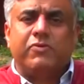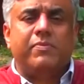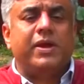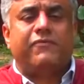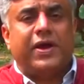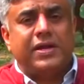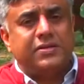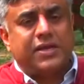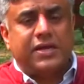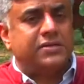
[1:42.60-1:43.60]
we may
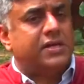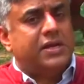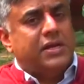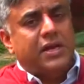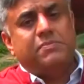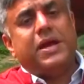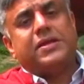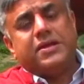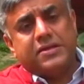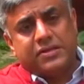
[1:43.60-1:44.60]
find that in my
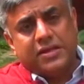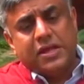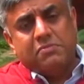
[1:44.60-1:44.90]
case,